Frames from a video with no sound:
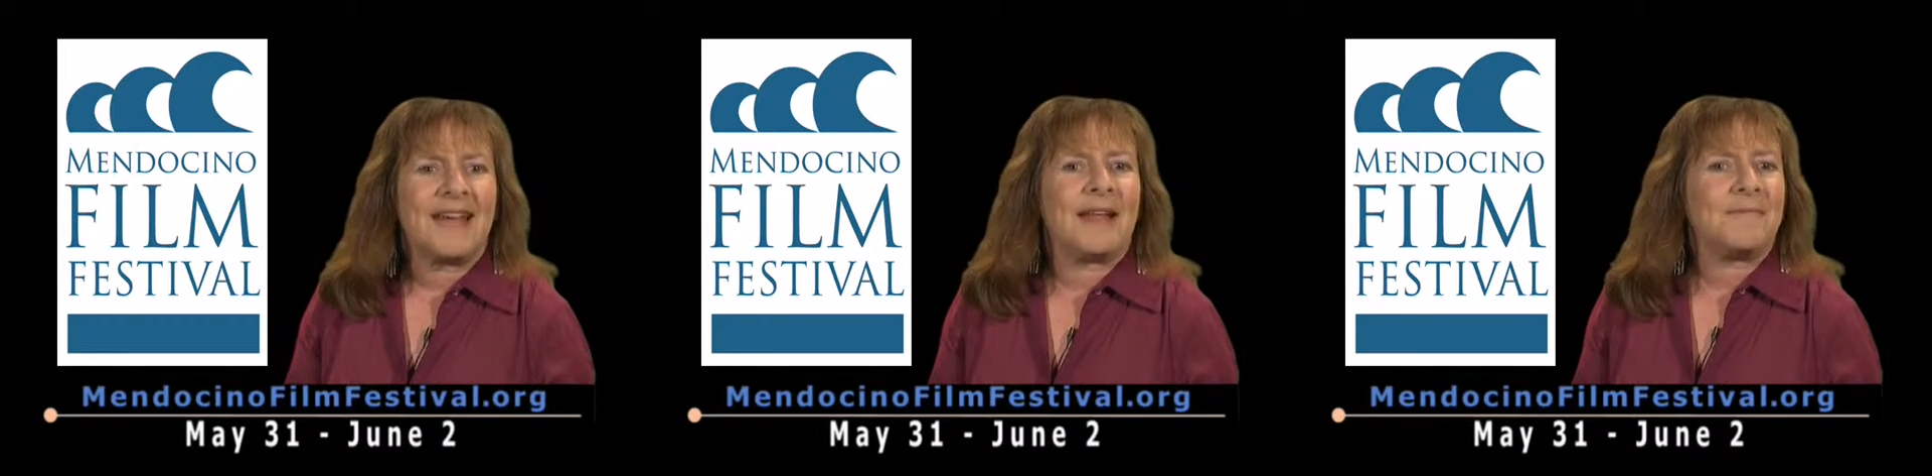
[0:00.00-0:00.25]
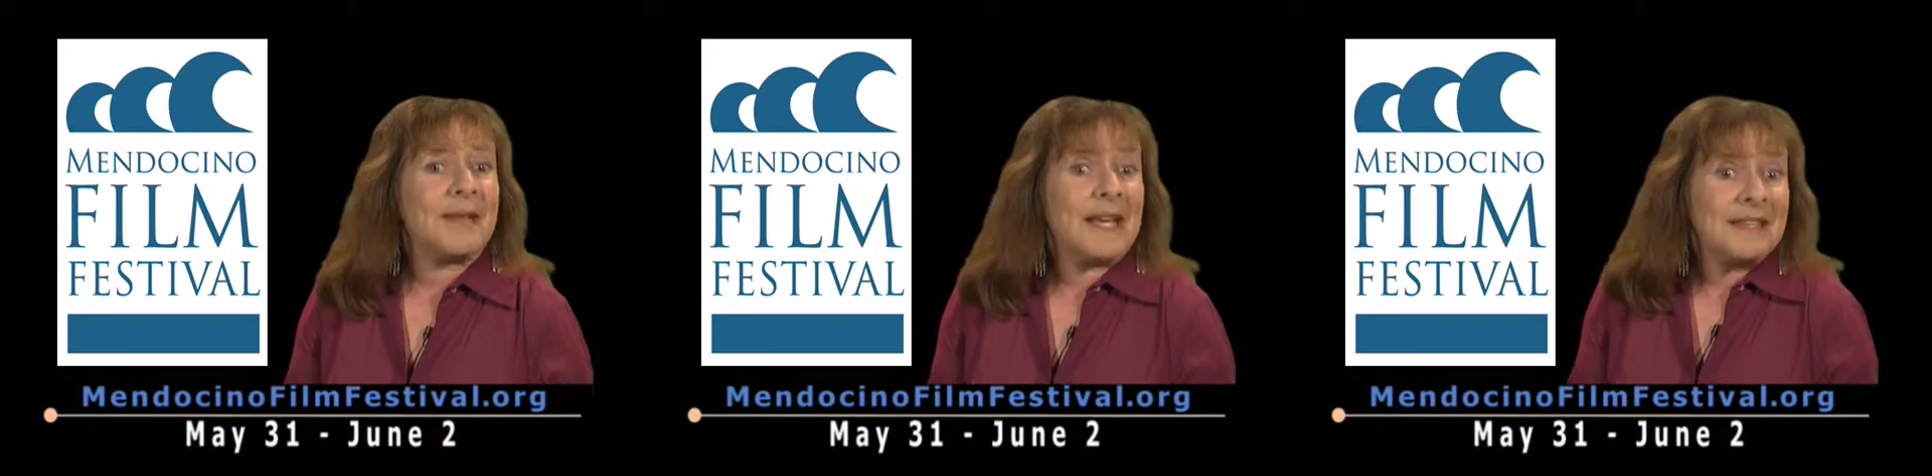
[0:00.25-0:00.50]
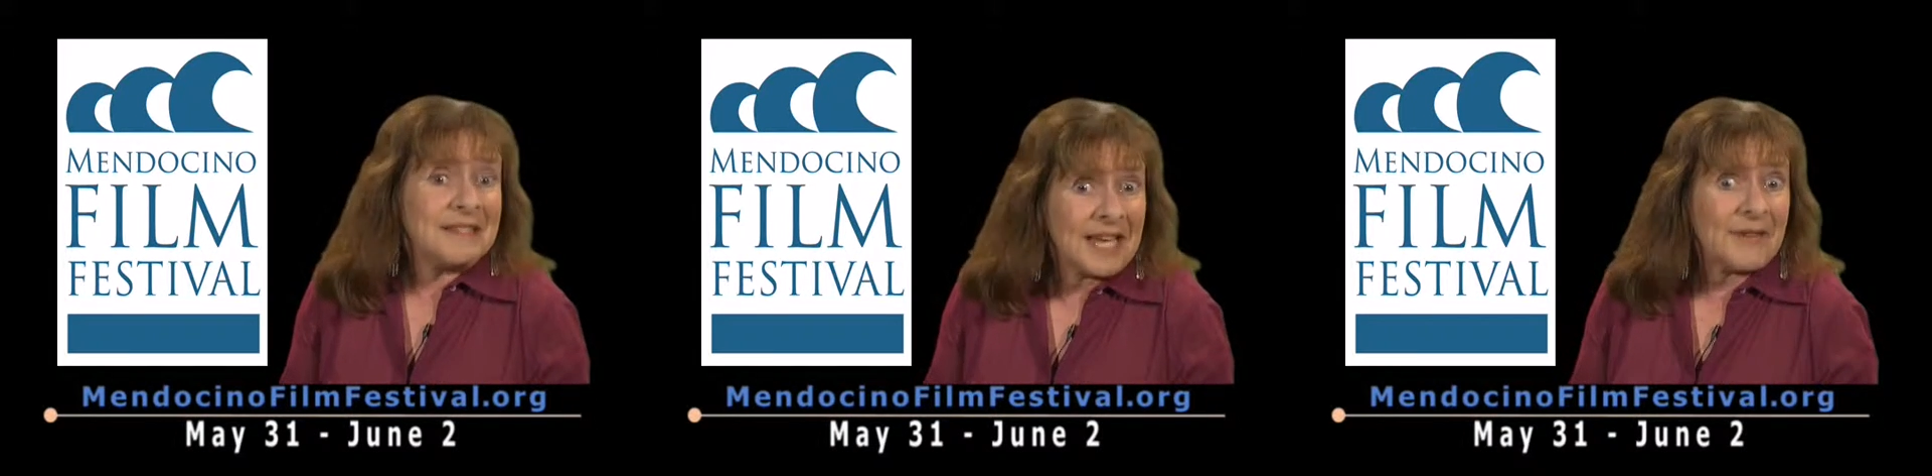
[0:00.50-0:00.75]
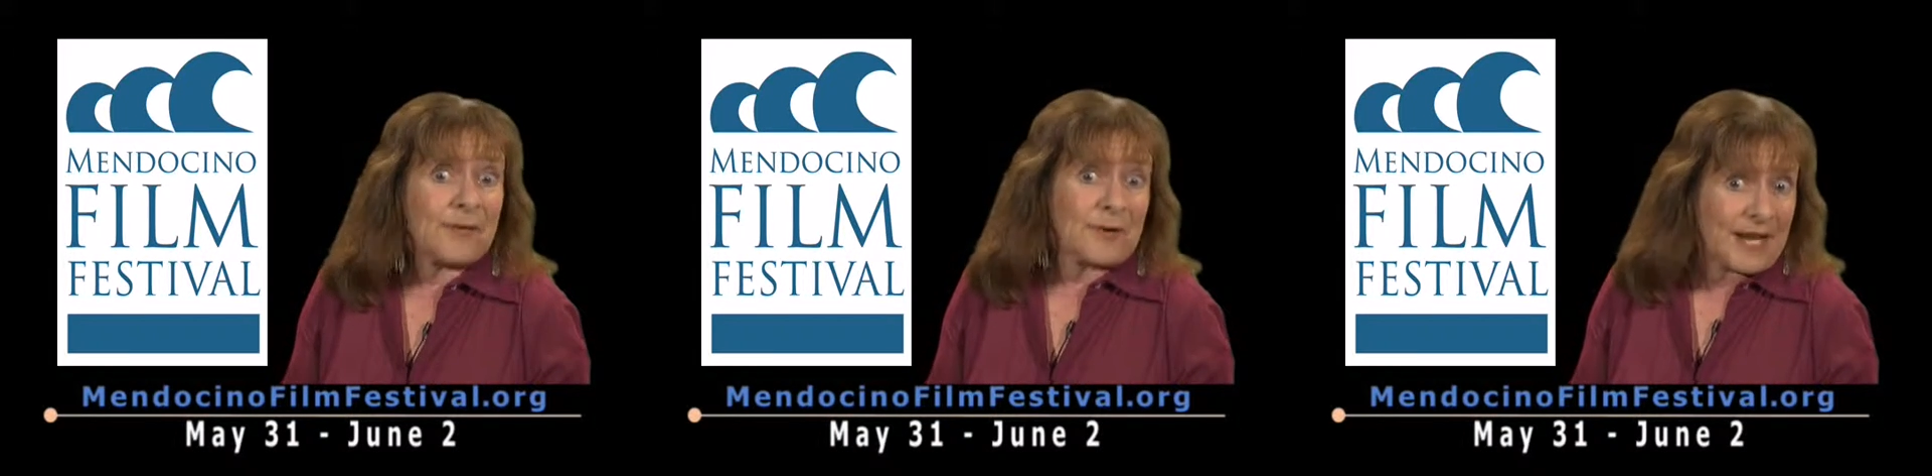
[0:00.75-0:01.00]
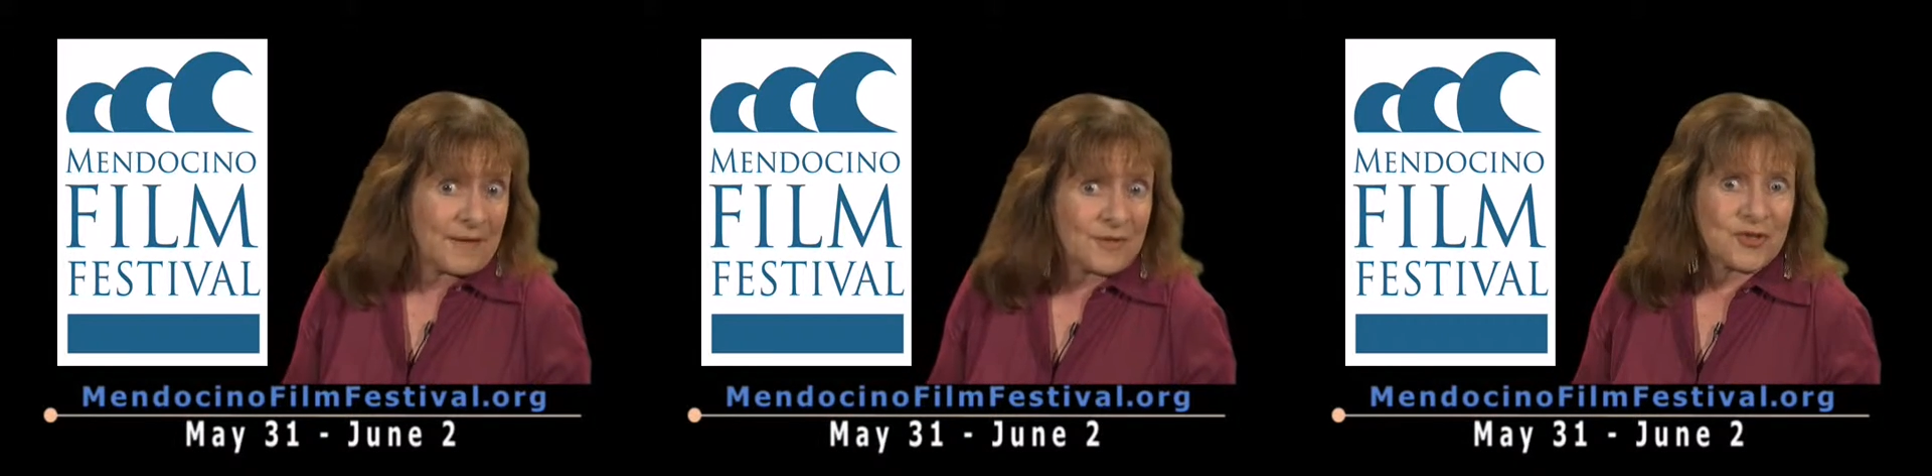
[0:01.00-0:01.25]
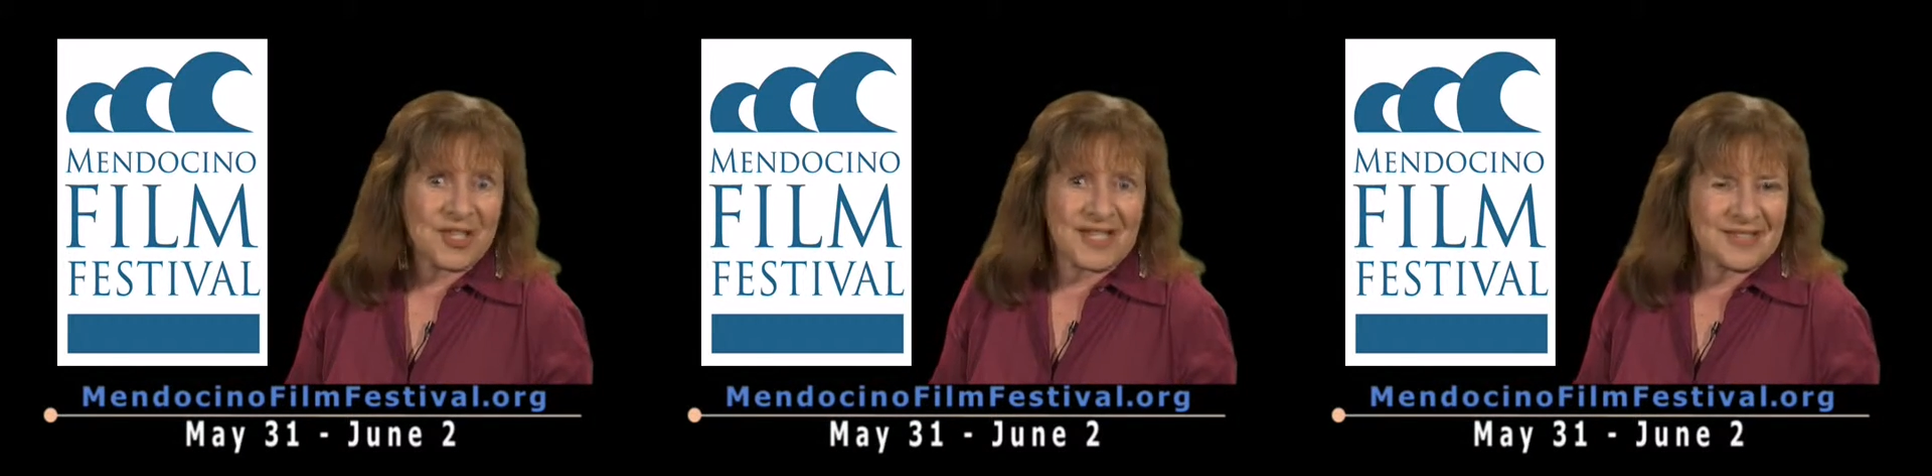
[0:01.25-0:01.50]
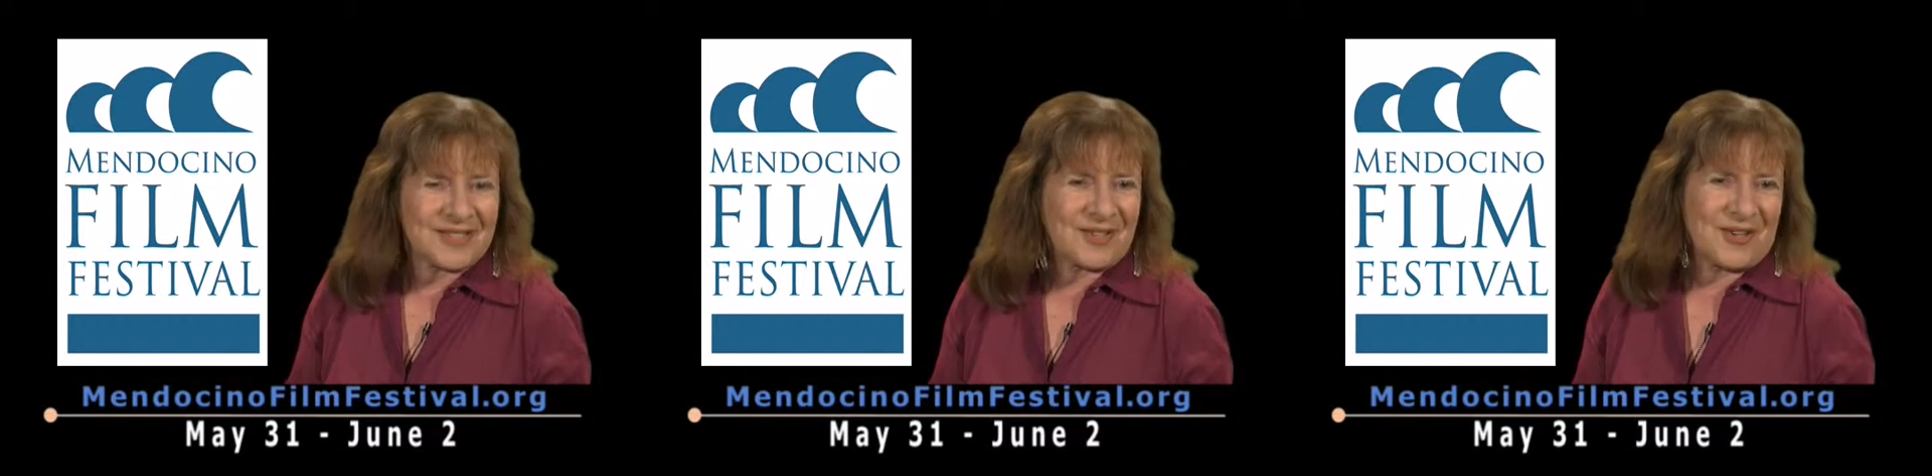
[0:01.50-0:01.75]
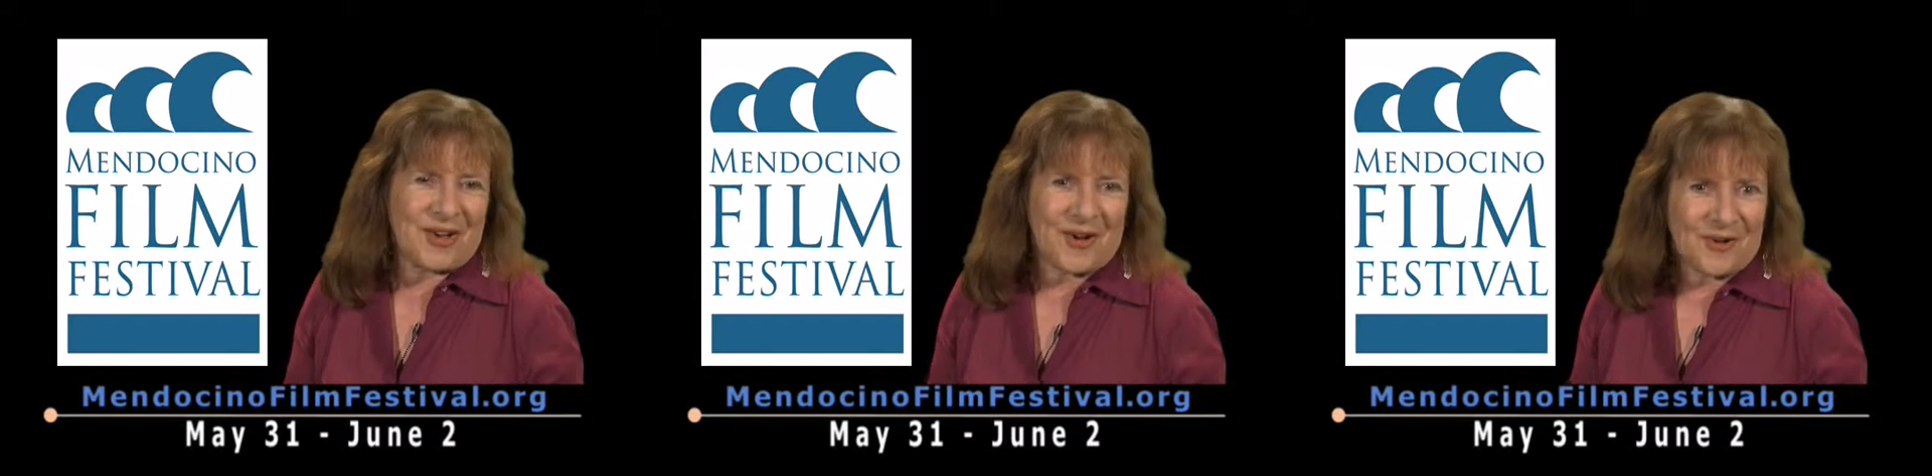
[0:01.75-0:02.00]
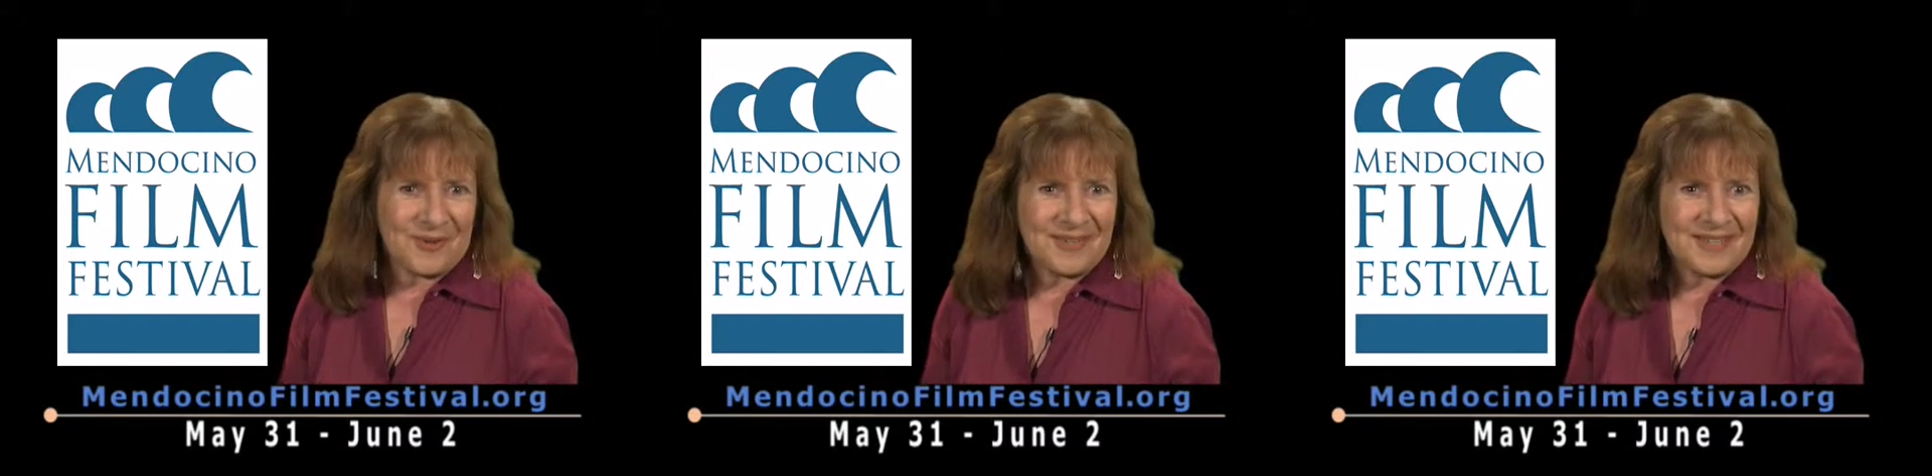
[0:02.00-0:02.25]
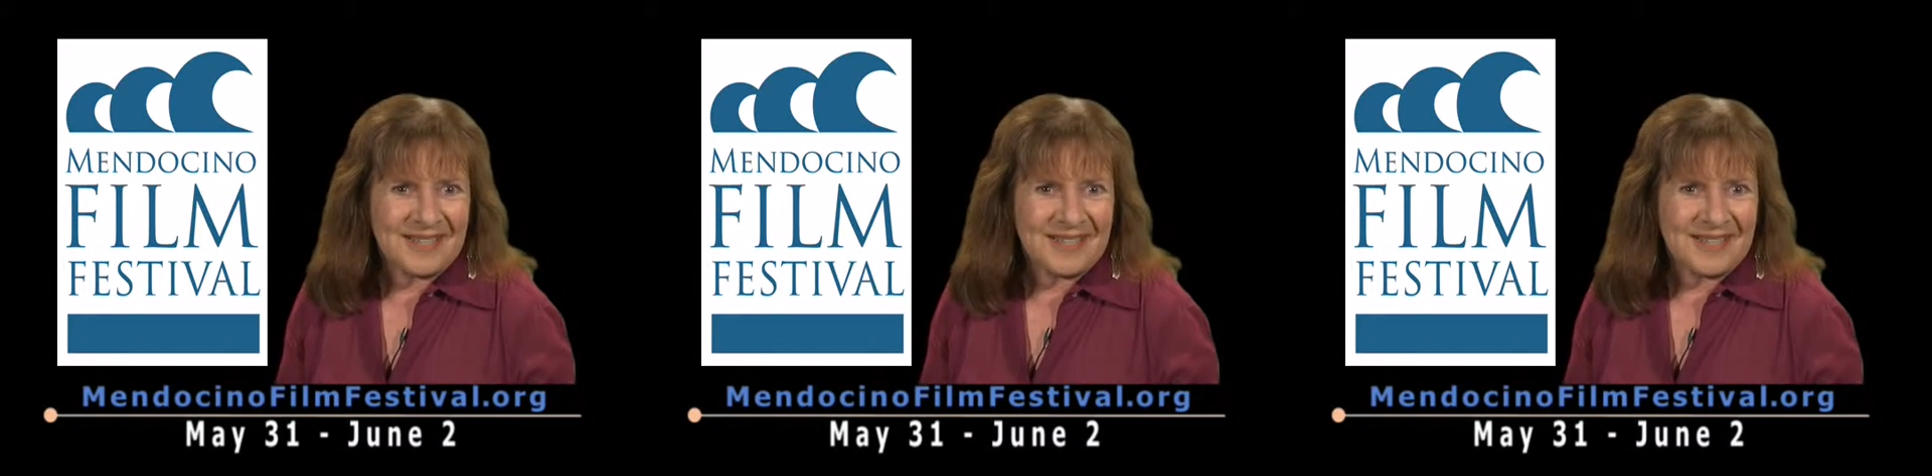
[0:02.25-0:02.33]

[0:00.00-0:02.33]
and may never have the chance to go.